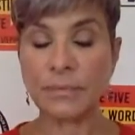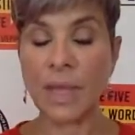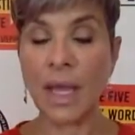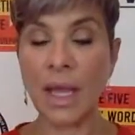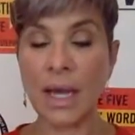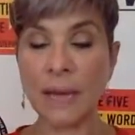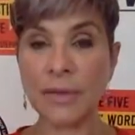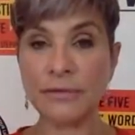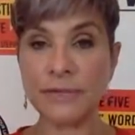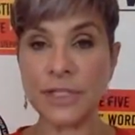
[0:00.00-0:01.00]
and I
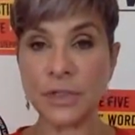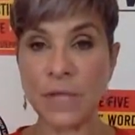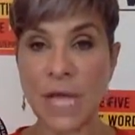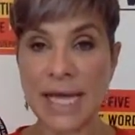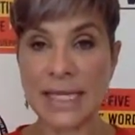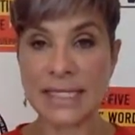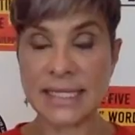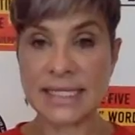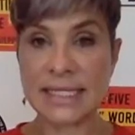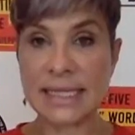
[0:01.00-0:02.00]
would visualize
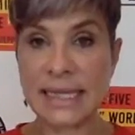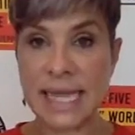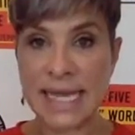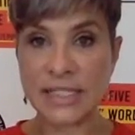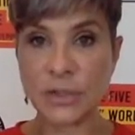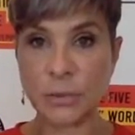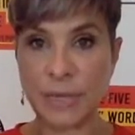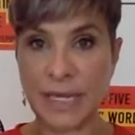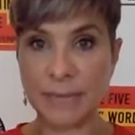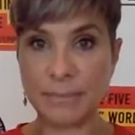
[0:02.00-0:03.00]
this laser
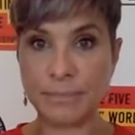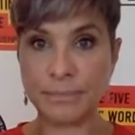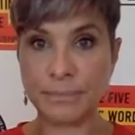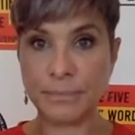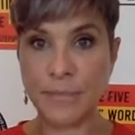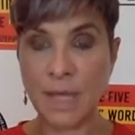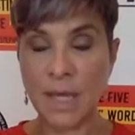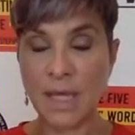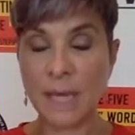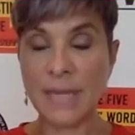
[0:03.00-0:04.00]
beam
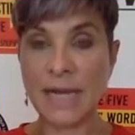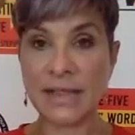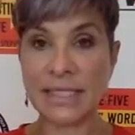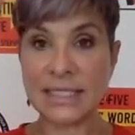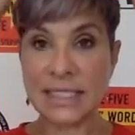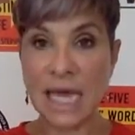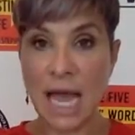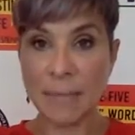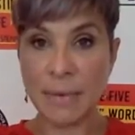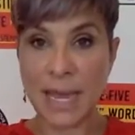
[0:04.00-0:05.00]
coming out of the
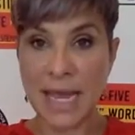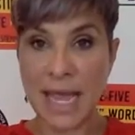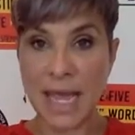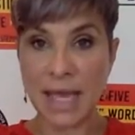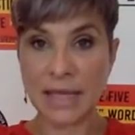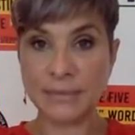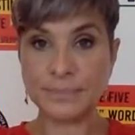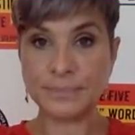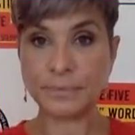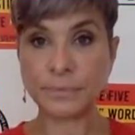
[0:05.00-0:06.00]
top of my head
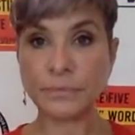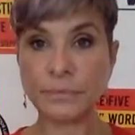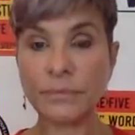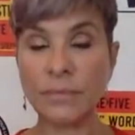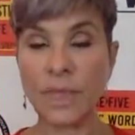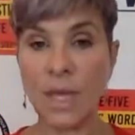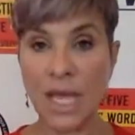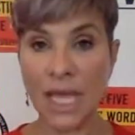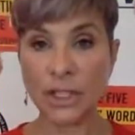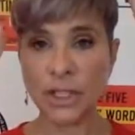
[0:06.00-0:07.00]

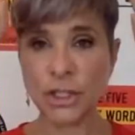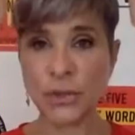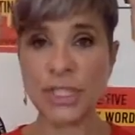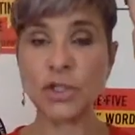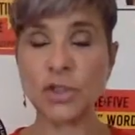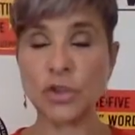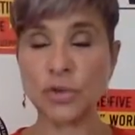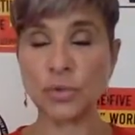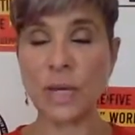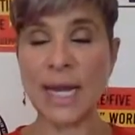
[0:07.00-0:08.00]
and shooting
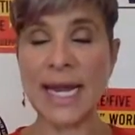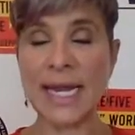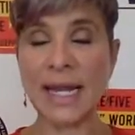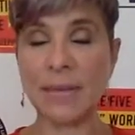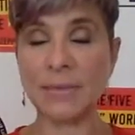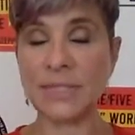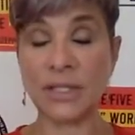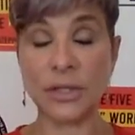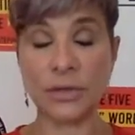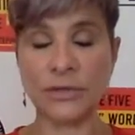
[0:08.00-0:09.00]
straight up to
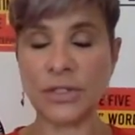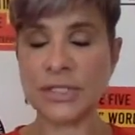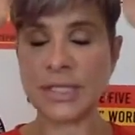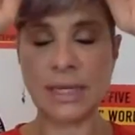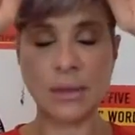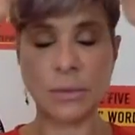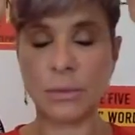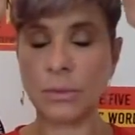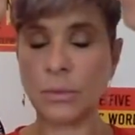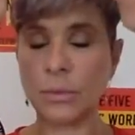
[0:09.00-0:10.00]
the universe, like
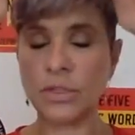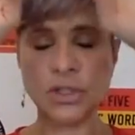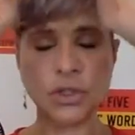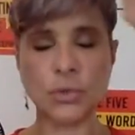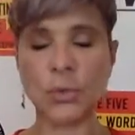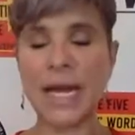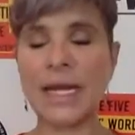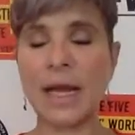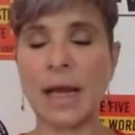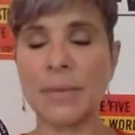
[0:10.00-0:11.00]

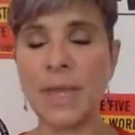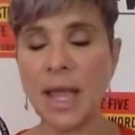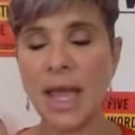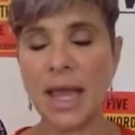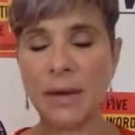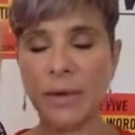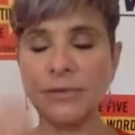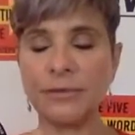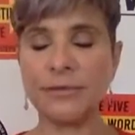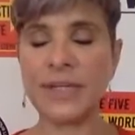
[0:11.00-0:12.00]
straight up. And I would
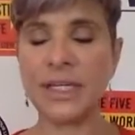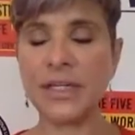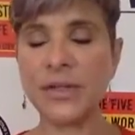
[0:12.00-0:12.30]
feel